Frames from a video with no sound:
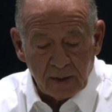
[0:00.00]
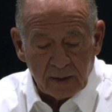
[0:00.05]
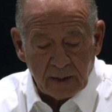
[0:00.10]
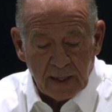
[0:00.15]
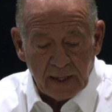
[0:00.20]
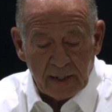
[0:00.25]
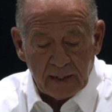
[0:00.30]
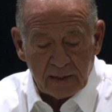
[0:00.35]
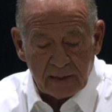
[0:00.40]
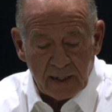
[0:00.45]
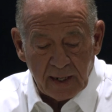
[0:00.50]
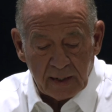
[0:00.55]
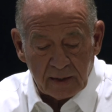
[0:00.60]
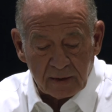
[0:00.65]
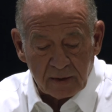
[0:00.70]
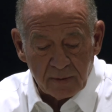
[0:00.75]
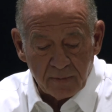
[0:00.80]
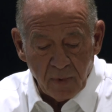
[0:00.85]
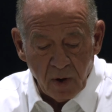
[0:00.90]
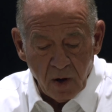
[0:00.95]
Can He take
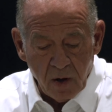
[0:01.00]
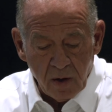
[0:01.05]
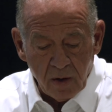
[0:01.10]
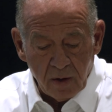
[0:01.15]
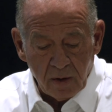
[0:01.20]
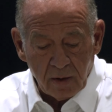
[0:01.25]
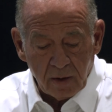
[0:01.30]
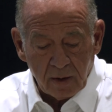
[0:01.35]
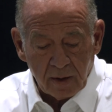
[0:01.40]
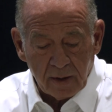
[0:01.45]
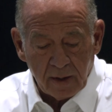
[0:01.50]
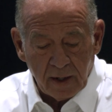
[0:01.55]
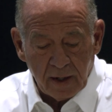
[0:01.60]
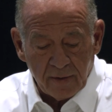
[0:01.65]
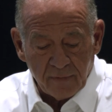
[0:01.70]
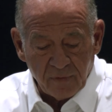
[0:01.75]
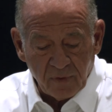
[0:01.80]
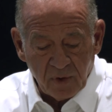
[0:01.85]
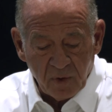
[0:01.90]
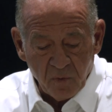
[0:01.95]
them all,
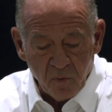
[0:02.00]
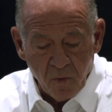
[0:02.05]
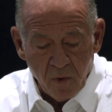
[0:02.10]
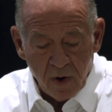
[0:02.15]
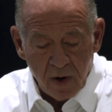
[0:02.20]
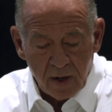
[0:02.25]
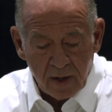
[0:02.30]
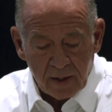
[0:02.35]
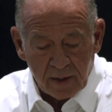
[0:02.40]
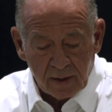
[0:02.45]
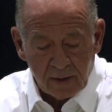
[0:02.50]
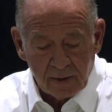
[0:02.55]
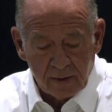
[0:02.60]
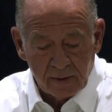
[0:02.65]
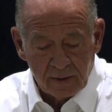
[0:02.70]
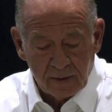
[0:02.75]
every one?